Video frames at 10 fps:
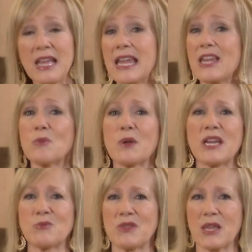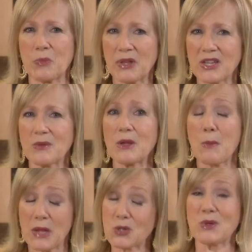either because we think
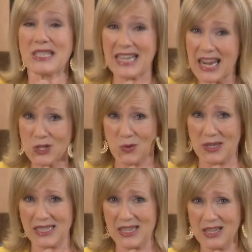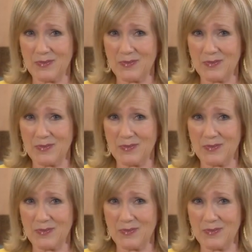pleasure is dangerous,